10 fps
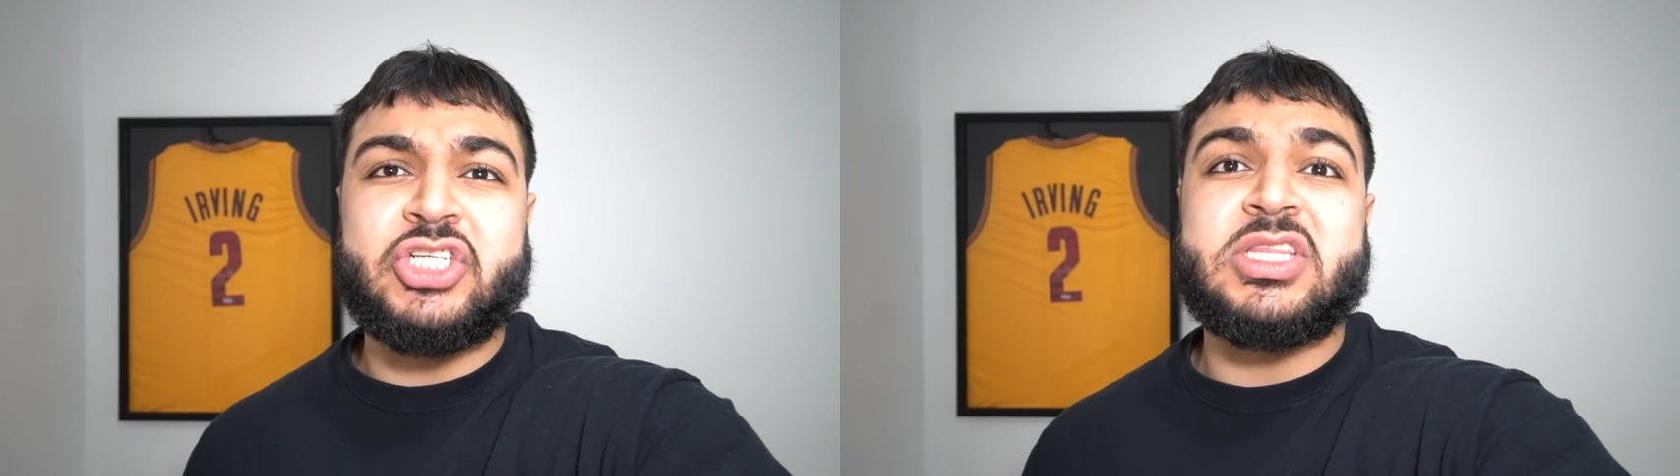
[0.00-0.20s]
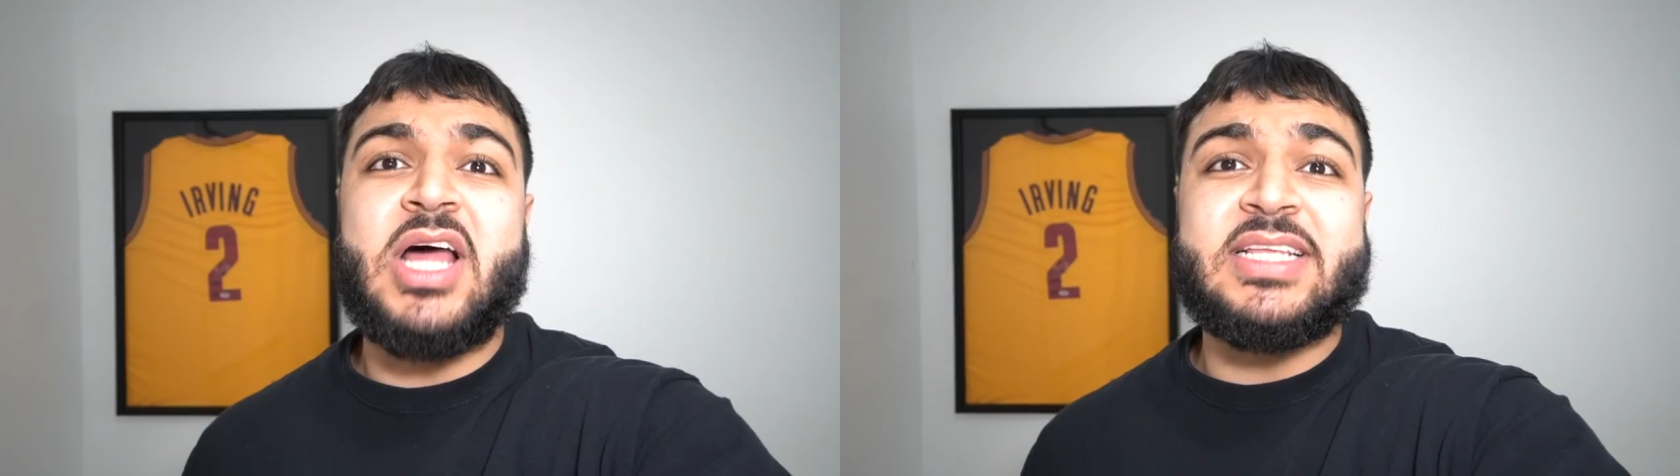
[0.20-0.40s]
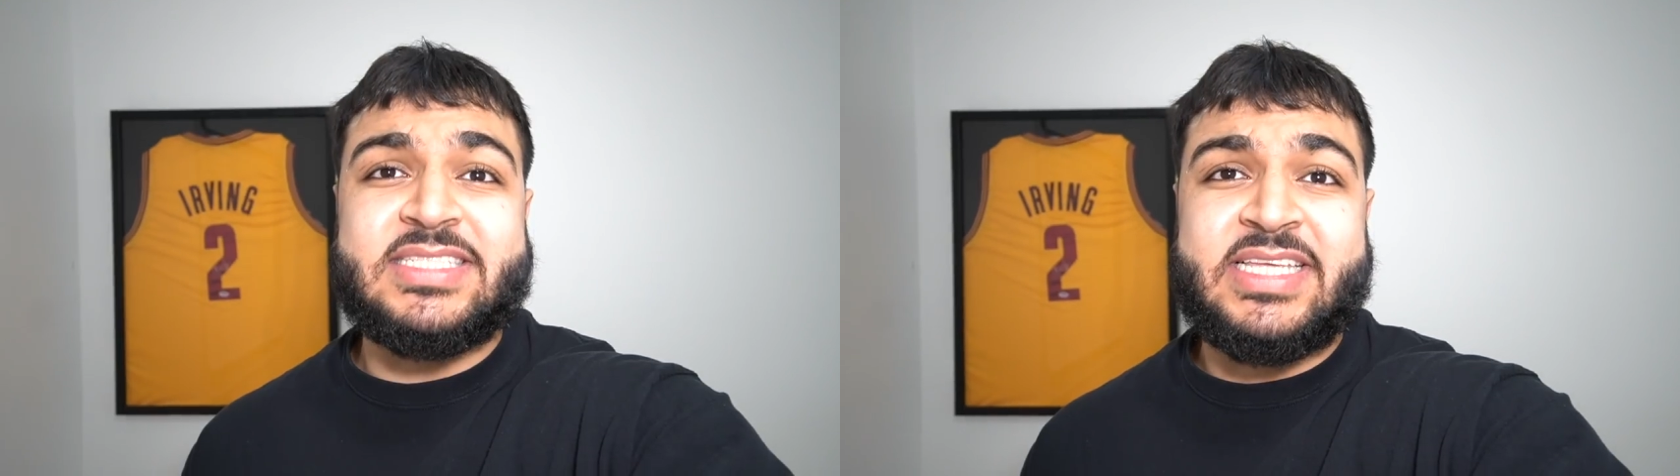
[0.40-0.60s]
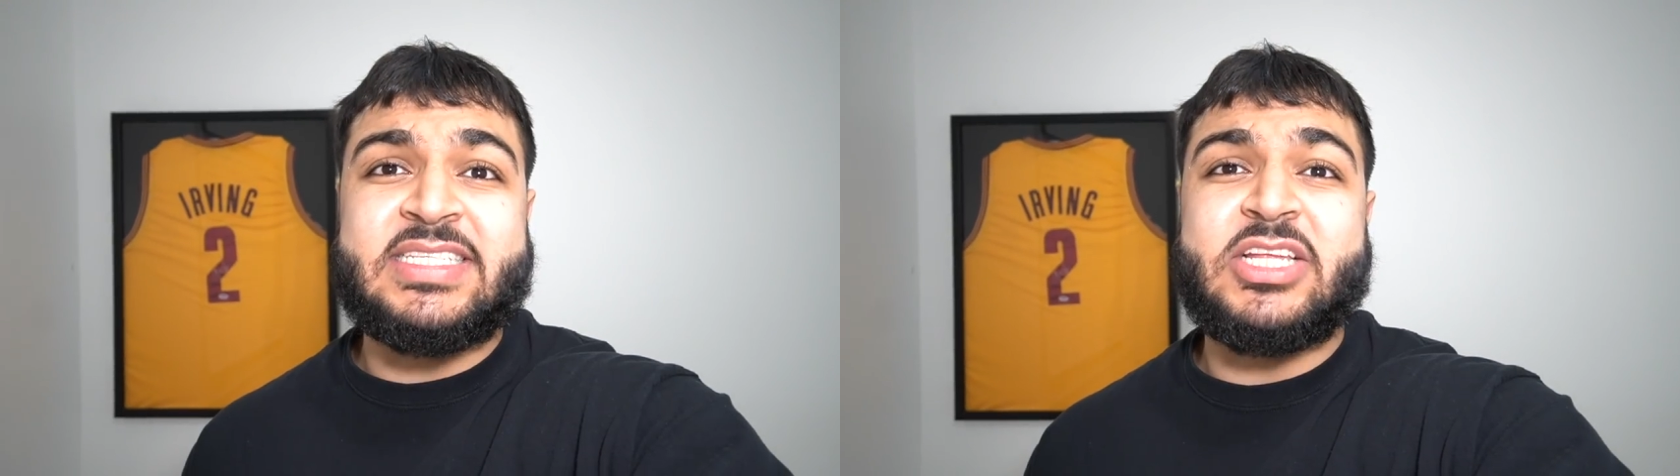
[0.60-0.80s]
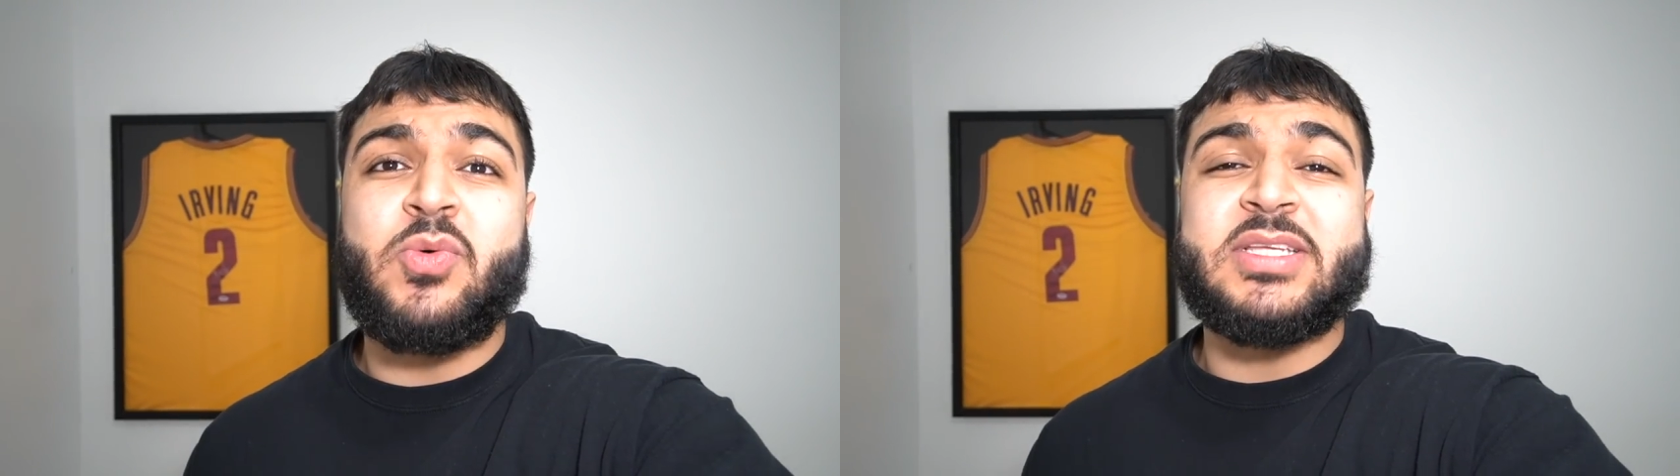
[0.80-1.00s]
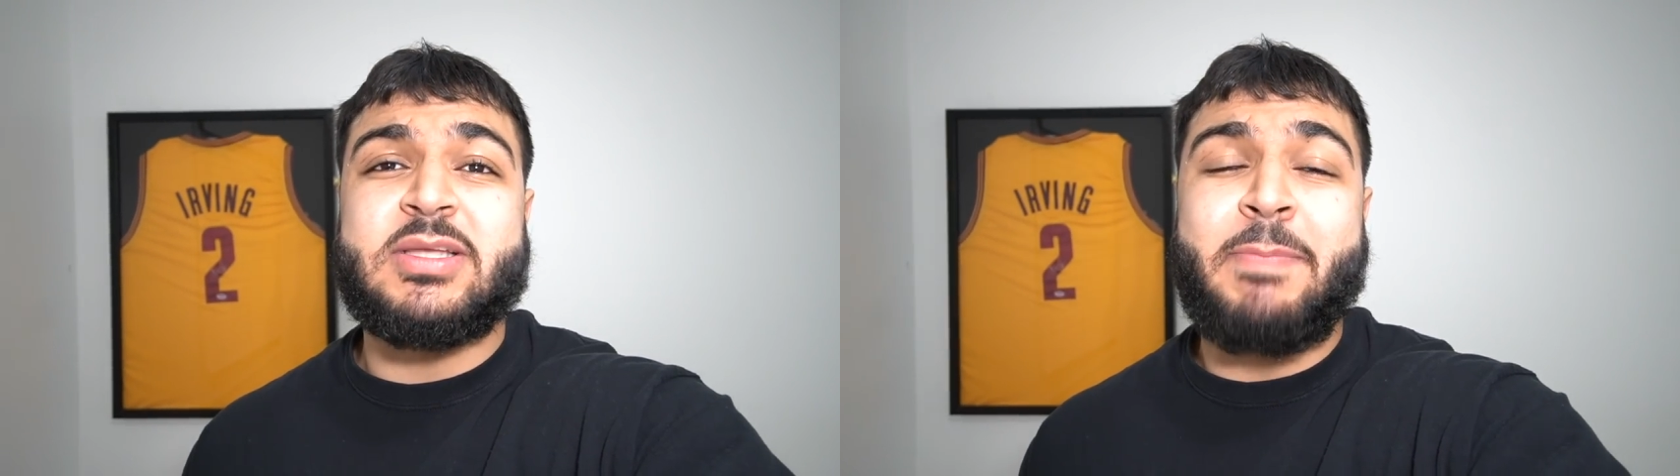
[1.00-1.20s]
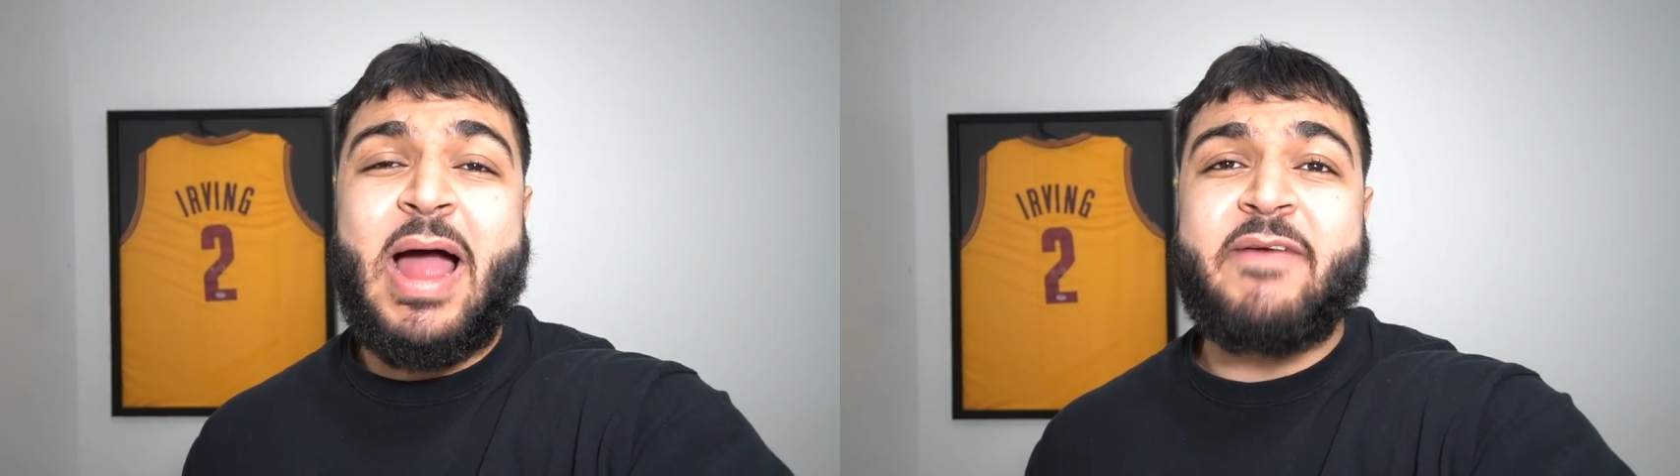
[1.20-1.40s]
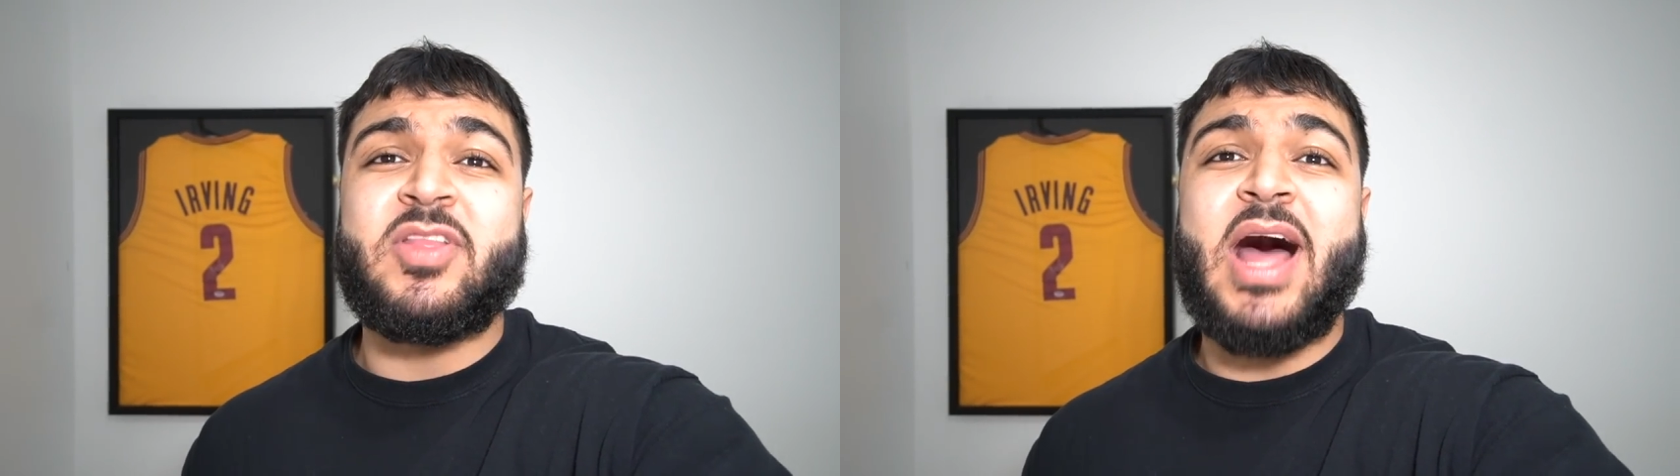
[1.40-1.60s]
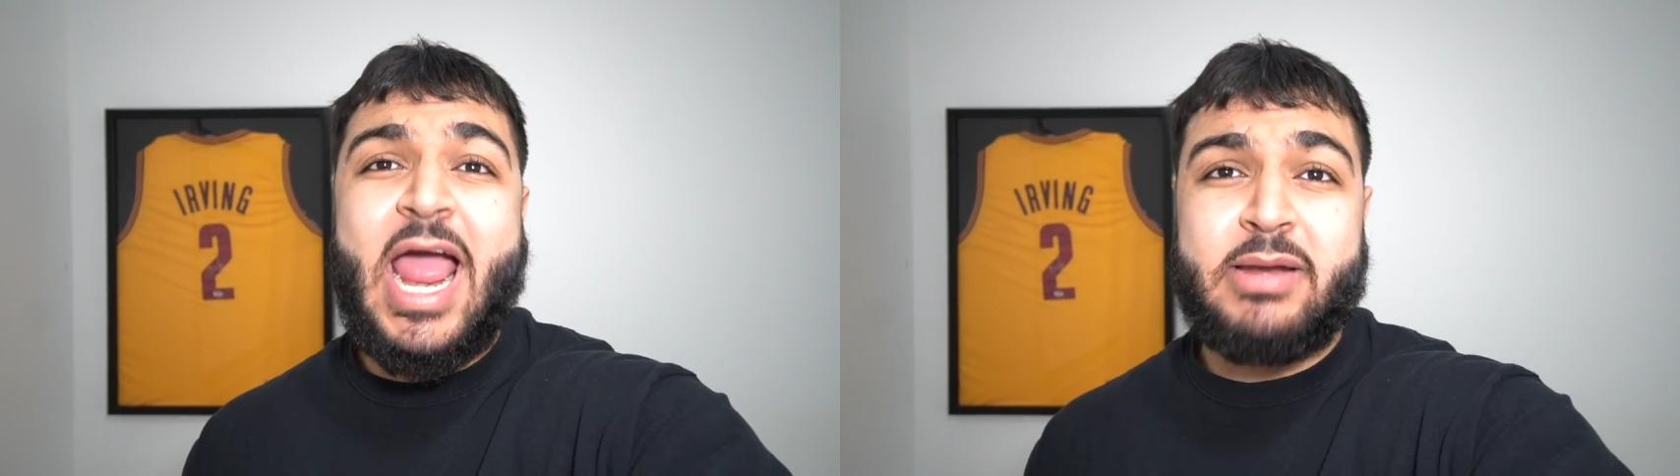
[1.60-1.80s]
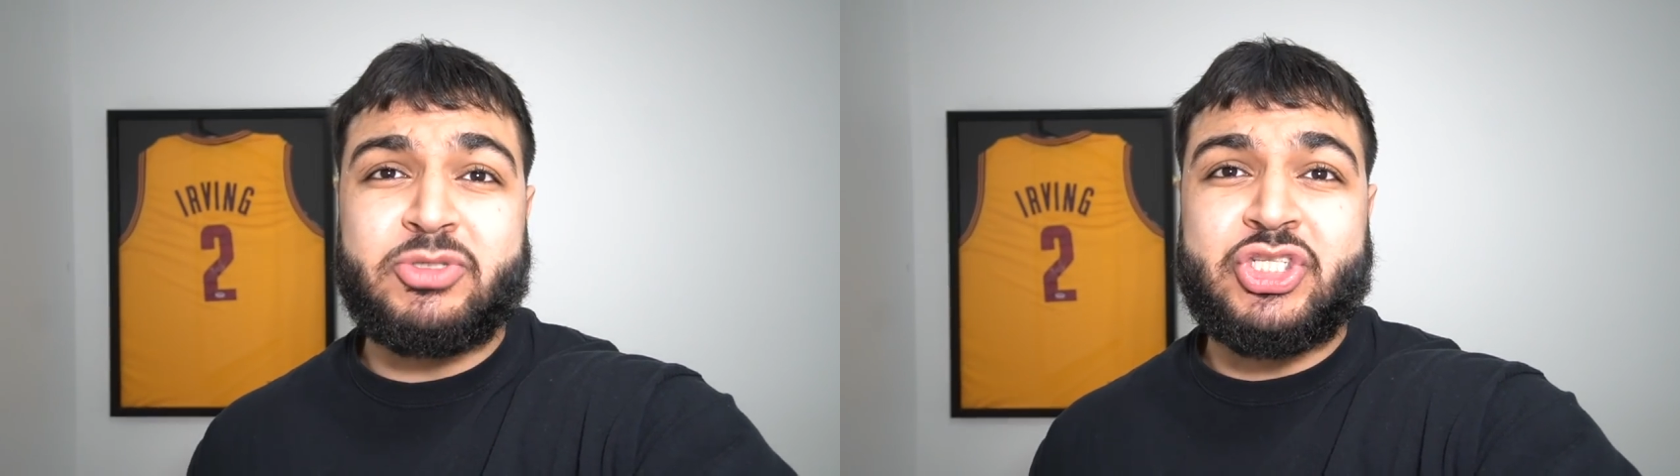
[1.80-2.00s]
There's lots of skins that he wants to buy from the
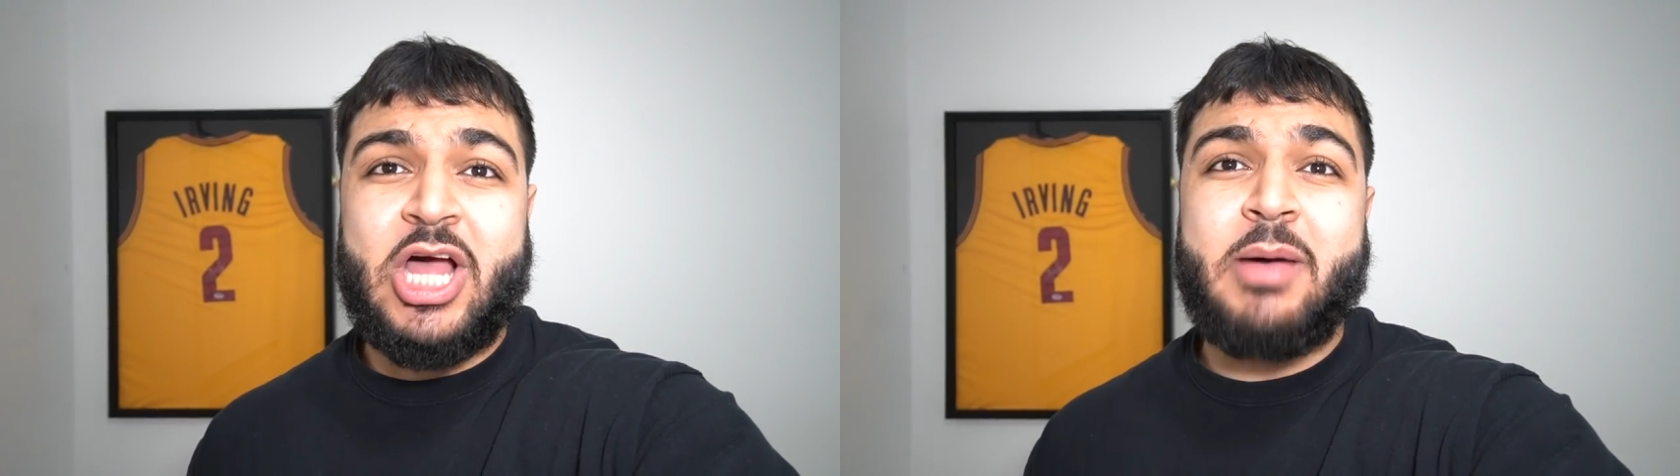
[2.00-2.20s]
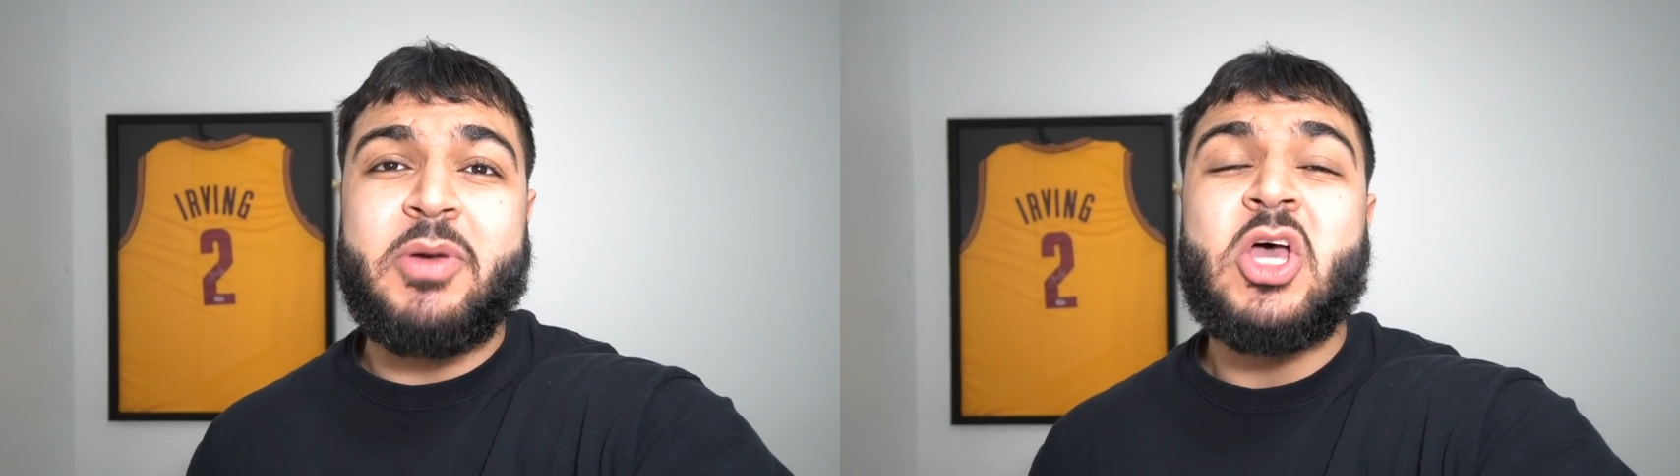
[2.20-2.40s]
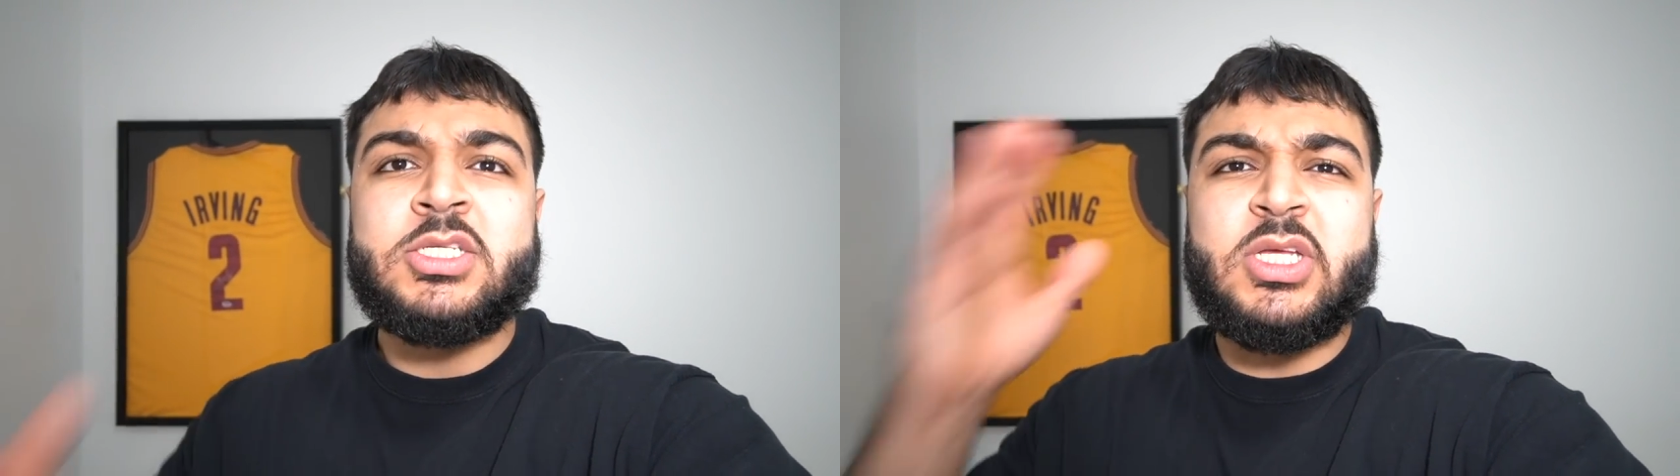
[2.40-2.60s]
item shop.